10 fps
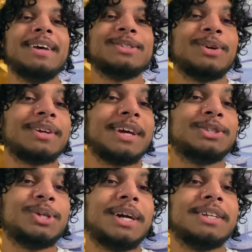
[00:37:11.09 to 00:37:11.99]
So I'll
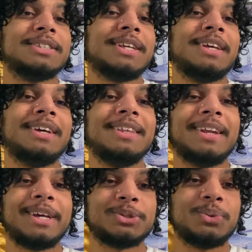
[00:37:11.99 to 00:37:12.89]
catch you guys in the
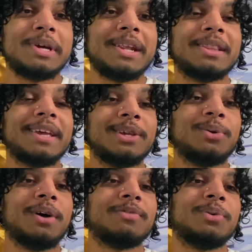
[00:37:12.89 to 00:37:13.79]
next one. Thank
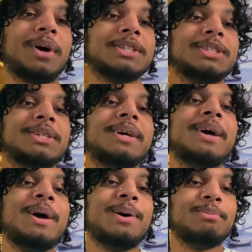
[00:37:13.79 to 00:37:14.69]
you all for watching.
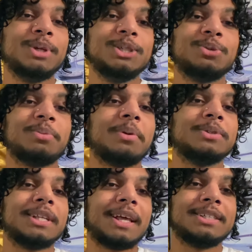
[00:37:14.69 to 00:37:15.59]
Please remember
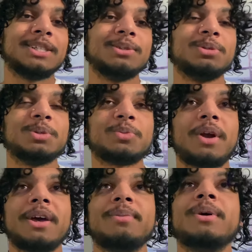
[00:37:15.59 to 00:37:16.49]
to like, share, and
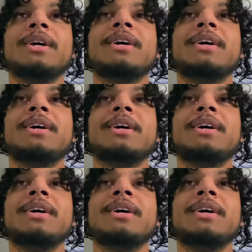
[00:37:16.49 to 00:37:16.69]
subscribe.